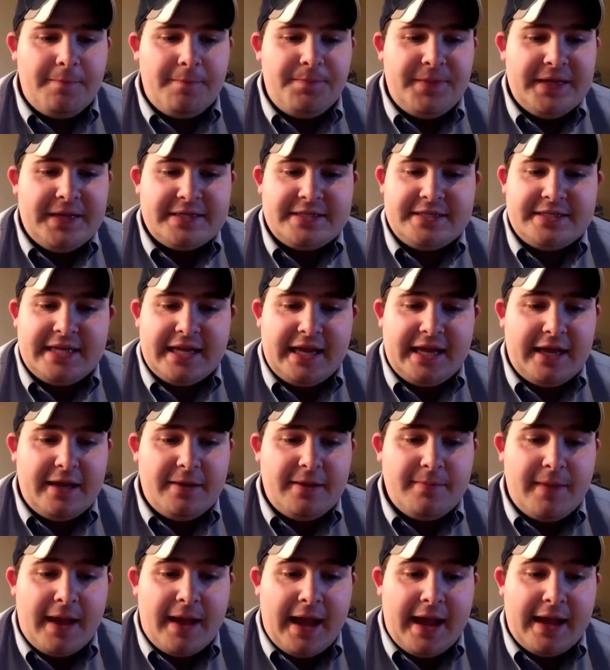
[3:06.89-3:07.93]
This
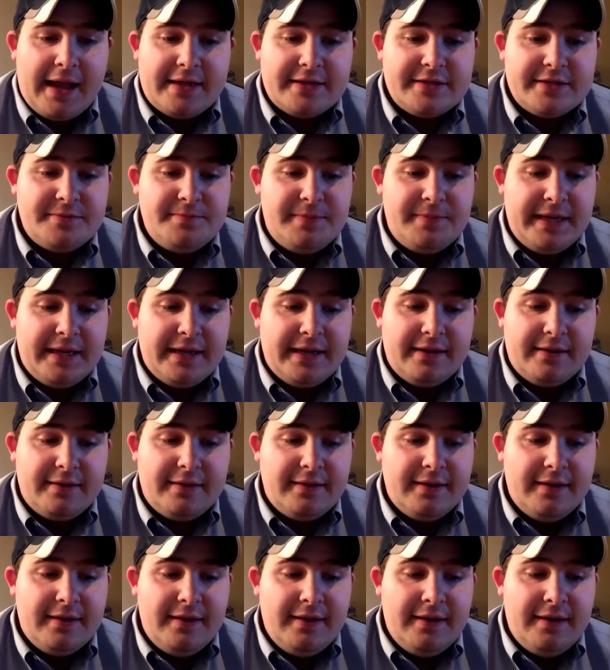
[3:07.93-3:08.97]
team has been